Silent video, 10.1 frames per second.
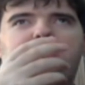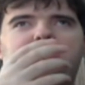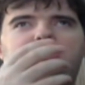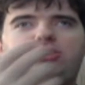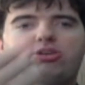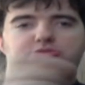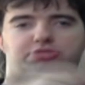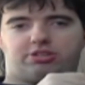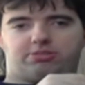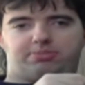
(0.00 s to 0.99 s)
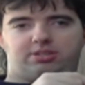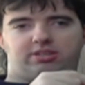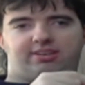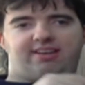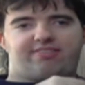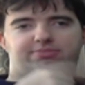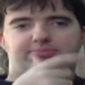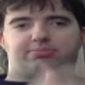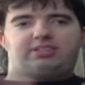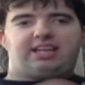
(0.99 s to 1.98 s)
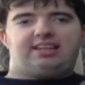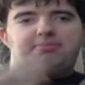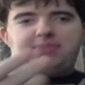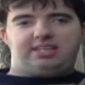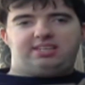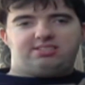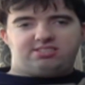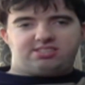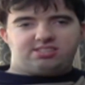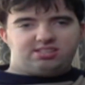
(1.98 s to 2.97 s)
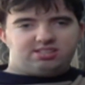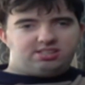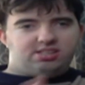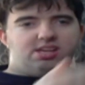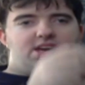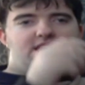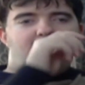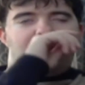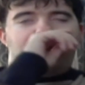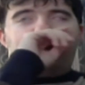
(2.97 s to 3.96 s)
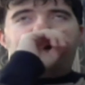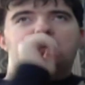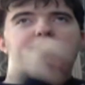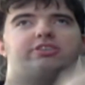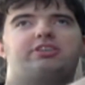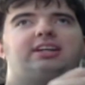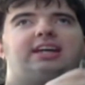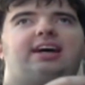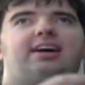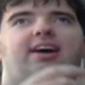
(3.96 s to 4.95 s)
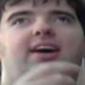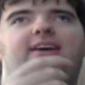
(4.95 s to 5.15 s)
but the gold shop that you get from killing minions. You could get